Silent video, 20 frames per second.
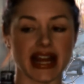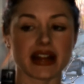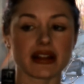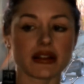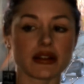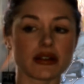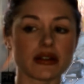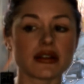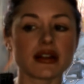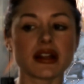It
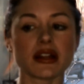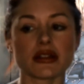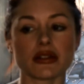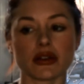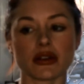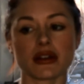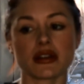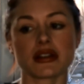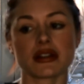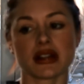literally
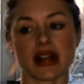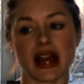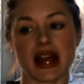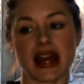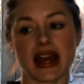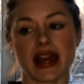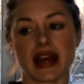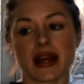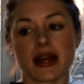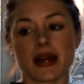looked
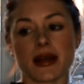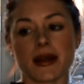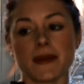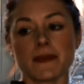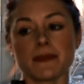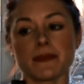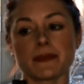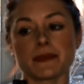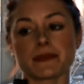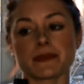like
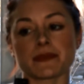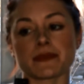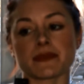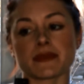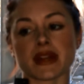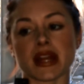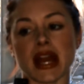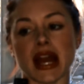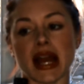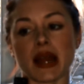
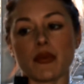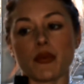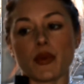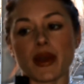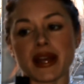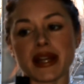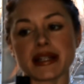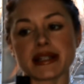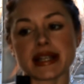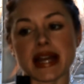I
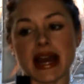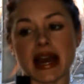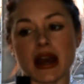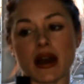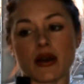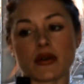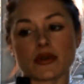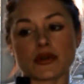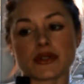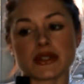went
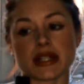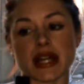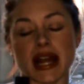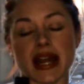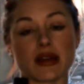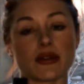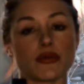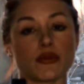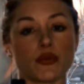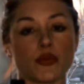out
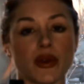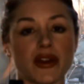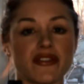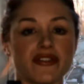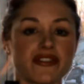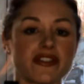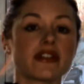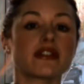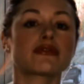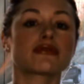and went
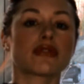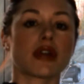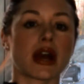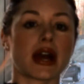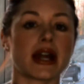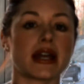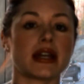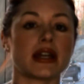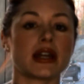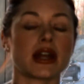for a
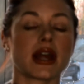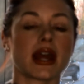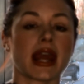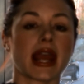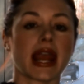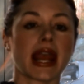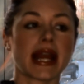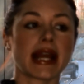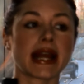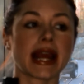run
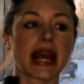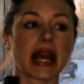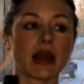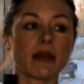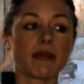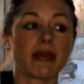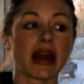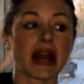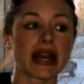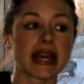and
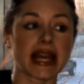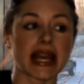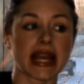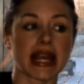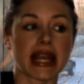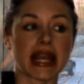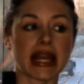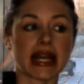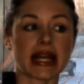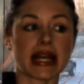came back
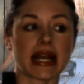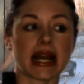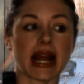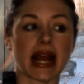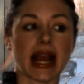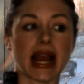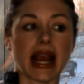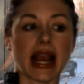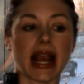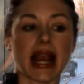in
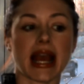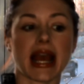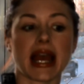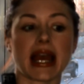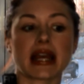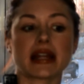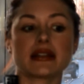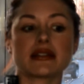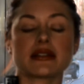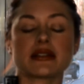
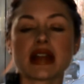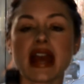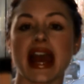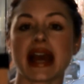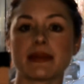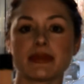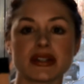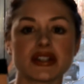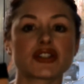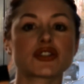and
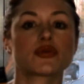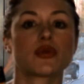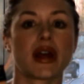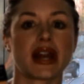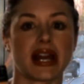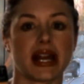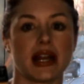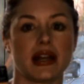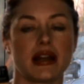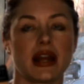had been
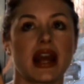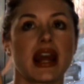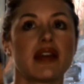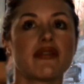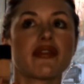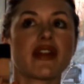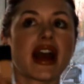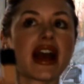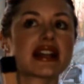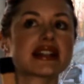sweating.
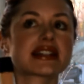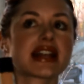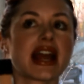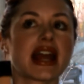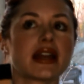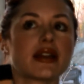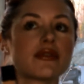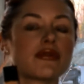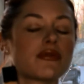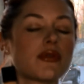And that's
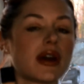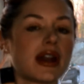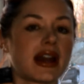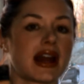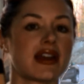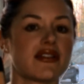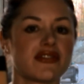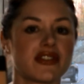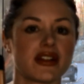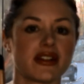kind of what
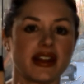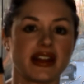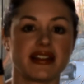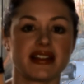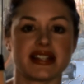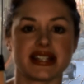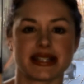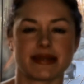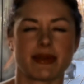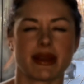I felt like
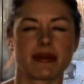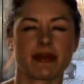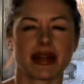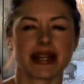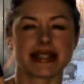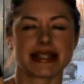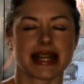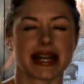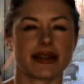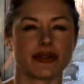this made
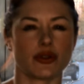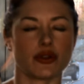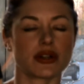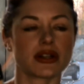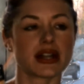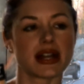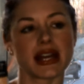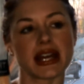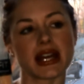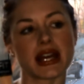my skin
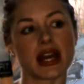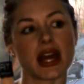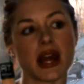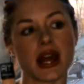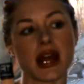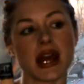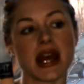look like.